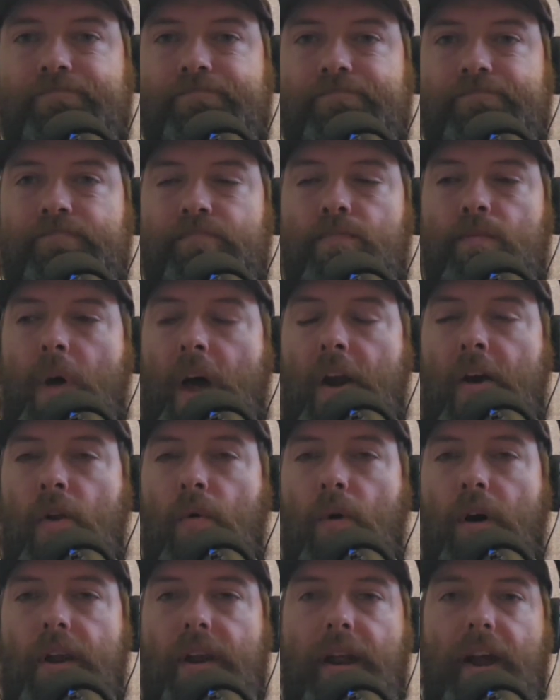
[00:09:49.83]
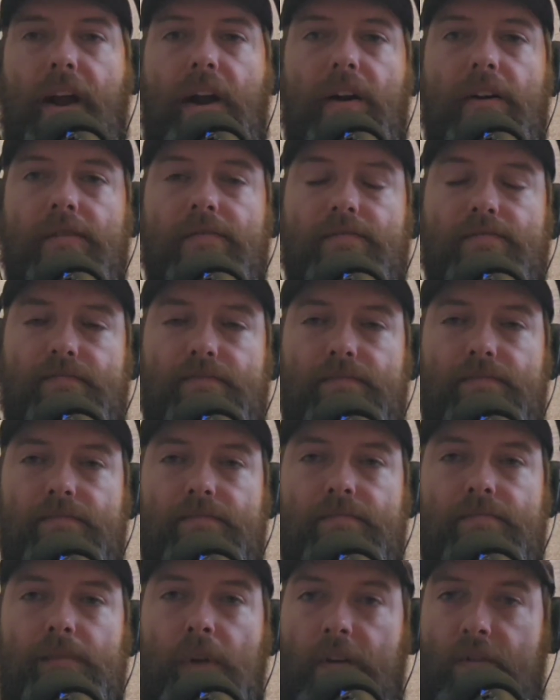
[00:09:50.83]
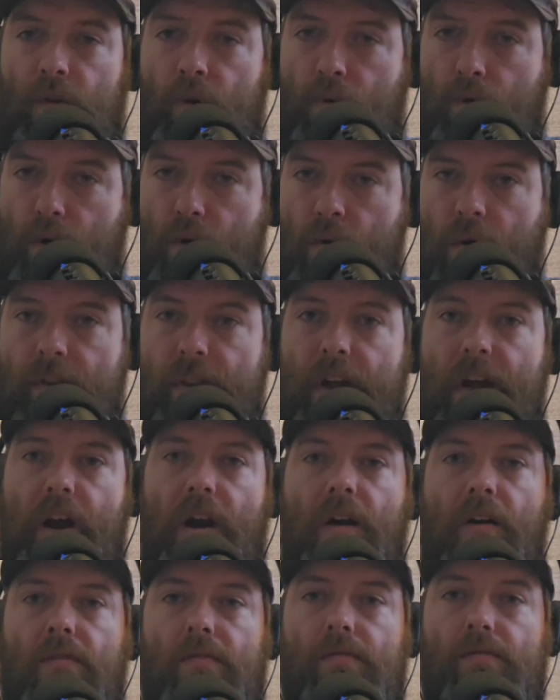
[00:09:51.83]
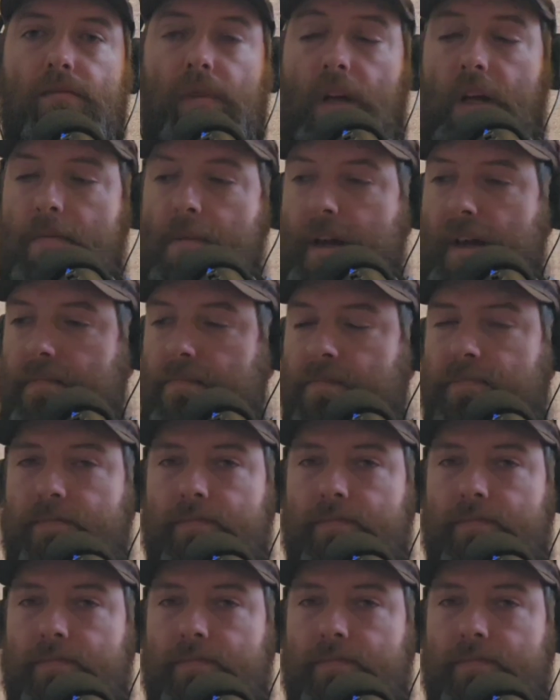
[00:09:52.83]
I don't know what they are, but if you know what they are, hey man,